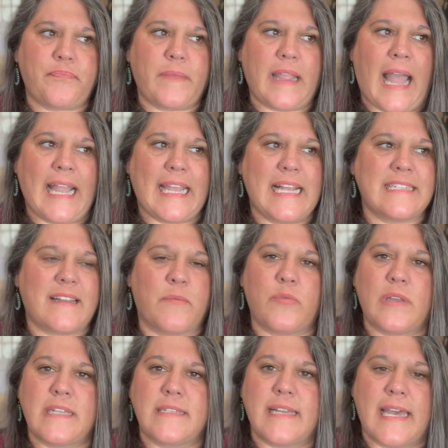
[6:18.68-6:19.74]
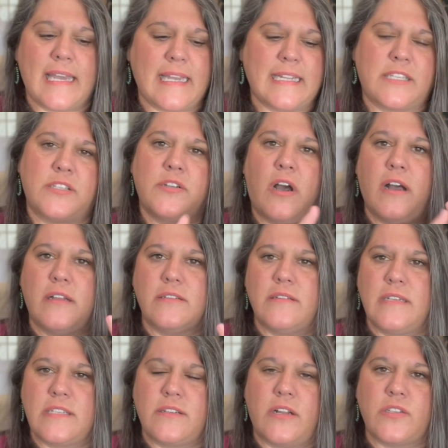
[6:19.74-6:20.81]
I guess I'm really saying it's
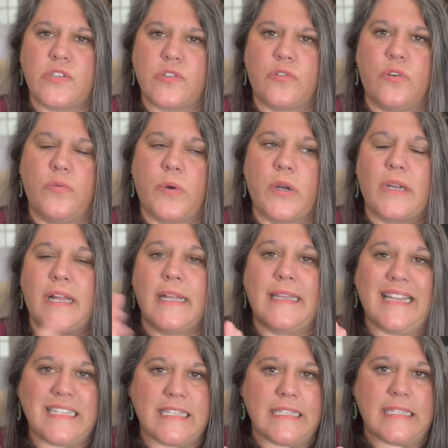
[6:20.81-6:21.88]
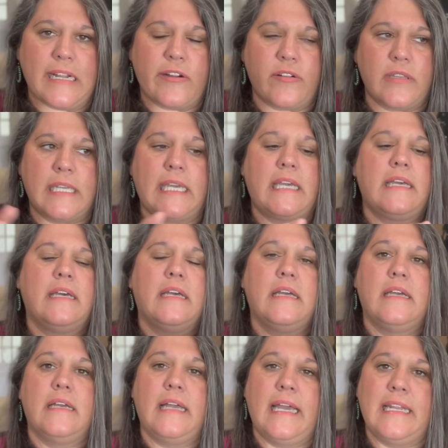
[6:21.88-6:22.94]
not schoolwork necessarily,
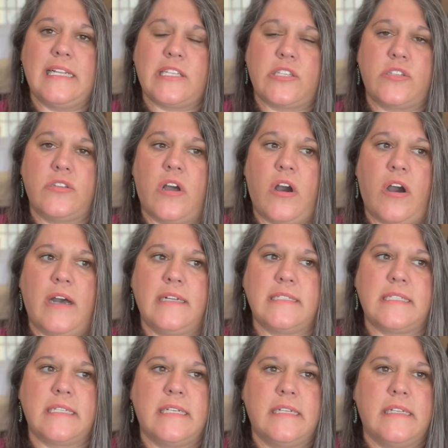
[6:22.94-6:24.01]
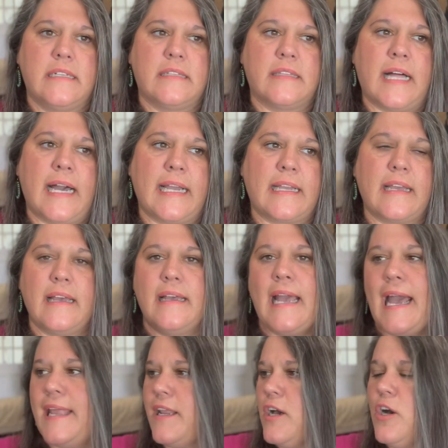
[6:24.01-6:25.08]
and it's not like
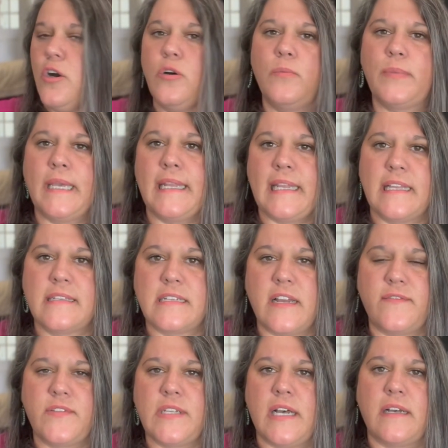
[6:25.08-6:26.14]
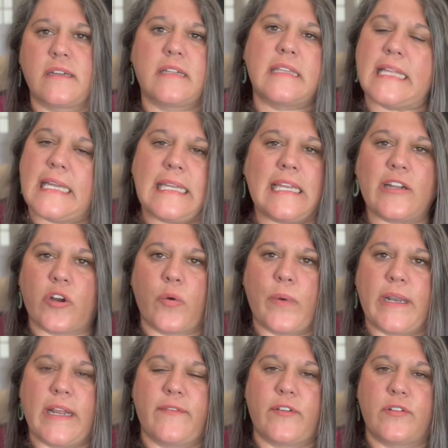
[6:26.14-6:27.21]
at home getting stuff done, cleaning or
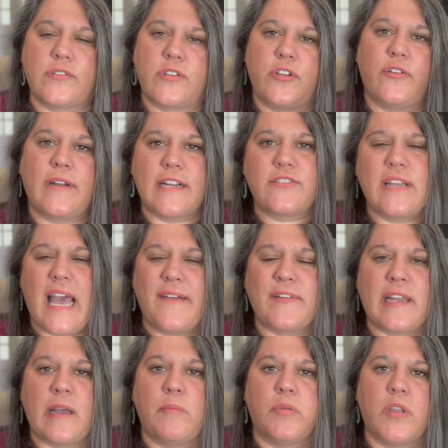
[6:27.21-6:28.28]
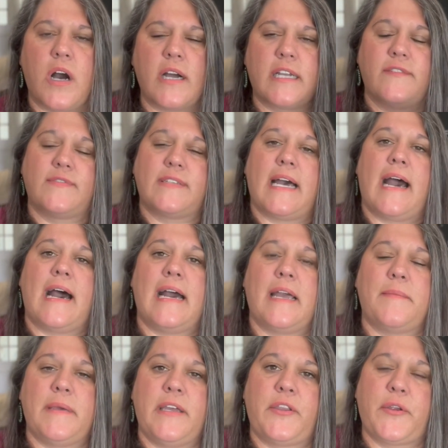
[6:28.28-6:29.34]
whatever. So you're actually having a block of
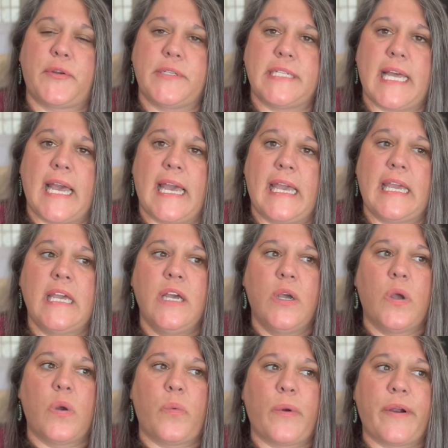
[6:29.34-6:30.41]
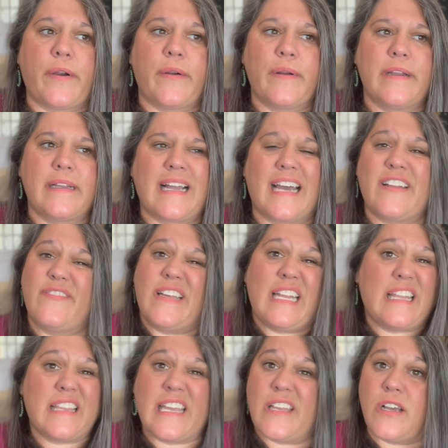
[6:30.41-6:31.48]
time in your day where kind of
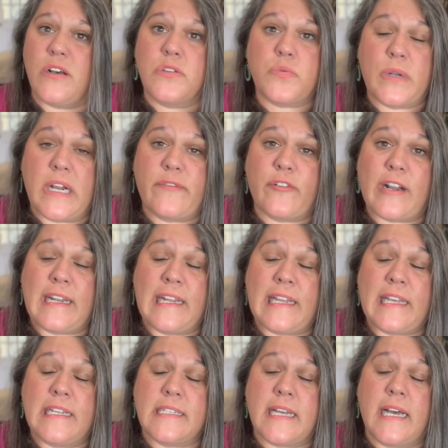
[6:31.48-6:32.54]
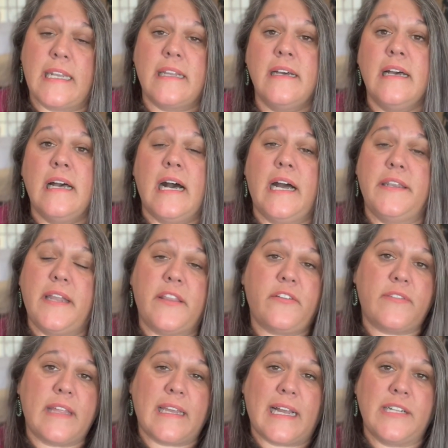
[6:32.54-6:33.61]
anything goes, whatever I need to get done. Another
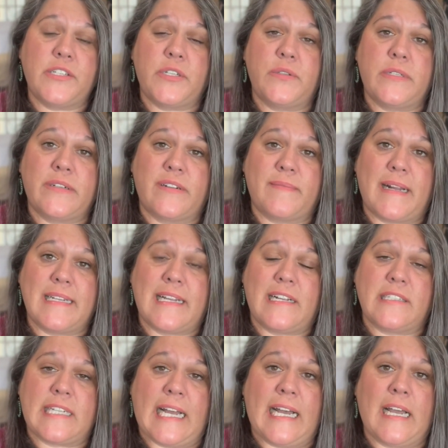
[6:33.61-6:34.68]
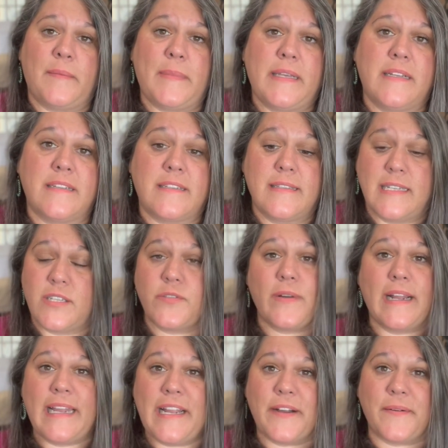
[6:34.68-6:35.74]
thing I do during my downtime is this
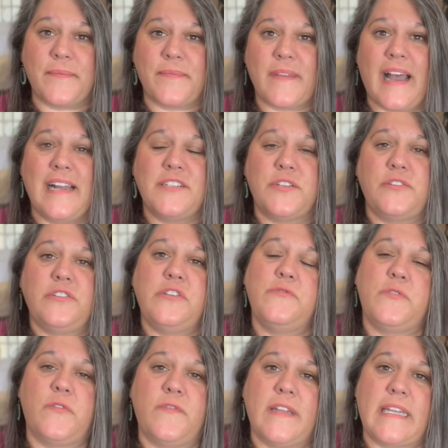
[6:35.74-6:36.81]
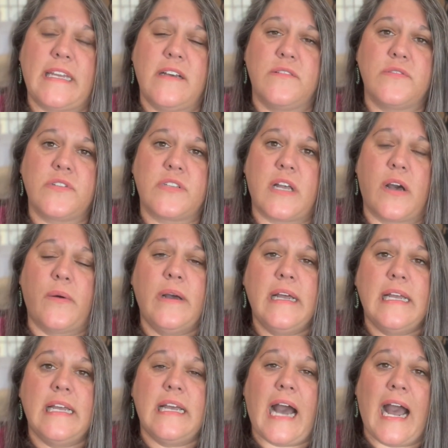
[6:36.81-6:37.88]
right here. I do YouTube videos. So
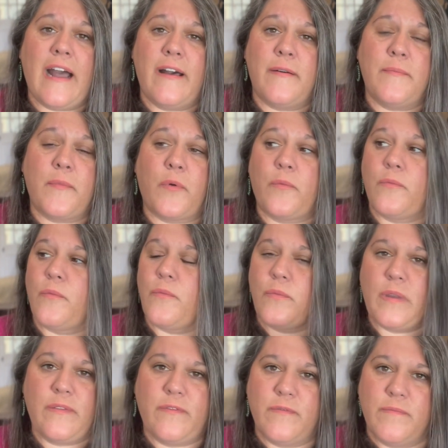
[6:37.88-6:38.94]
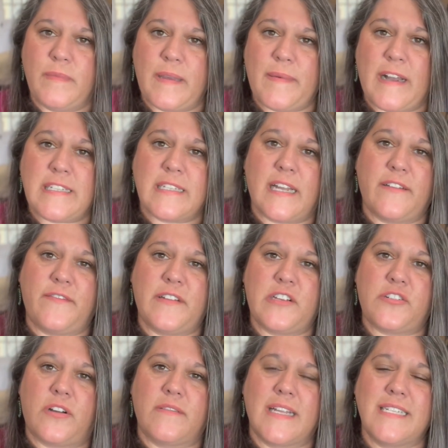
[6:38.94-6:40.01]
me and my son
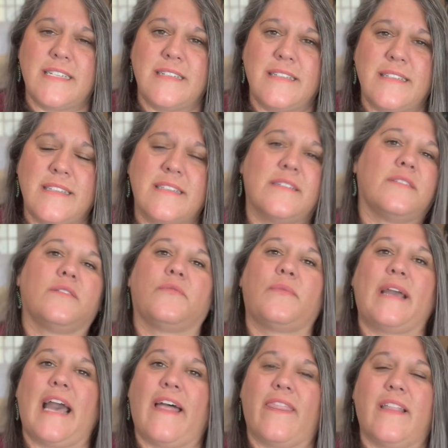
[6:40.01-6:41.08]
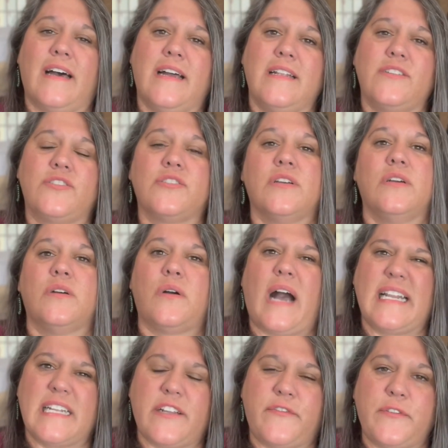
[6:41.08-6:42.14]
finished our lessons. We had lunch.
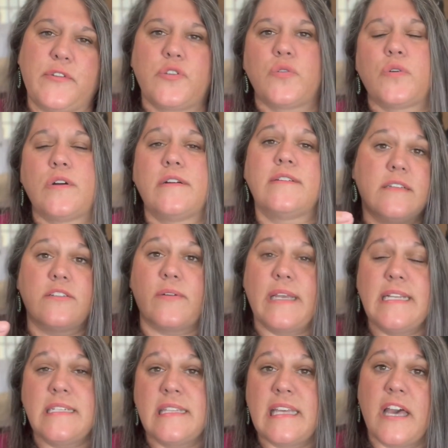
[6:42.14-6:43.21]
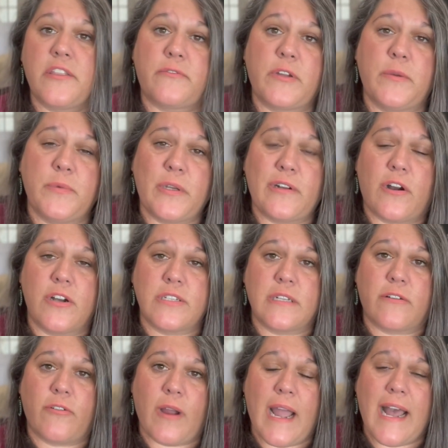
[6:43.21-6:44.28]
I did a few chores. So he's in the other room doing arts
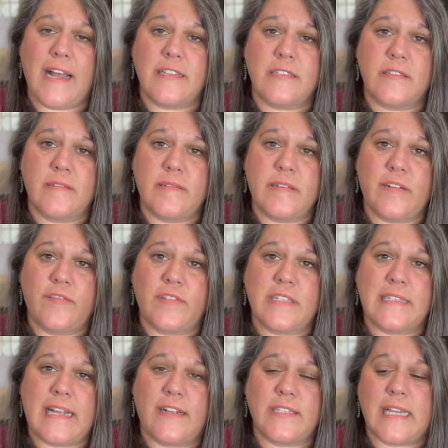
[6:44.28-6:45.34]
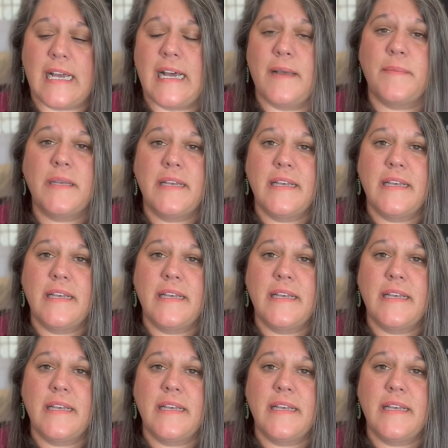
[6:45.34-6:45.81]
and crafts during this downtime,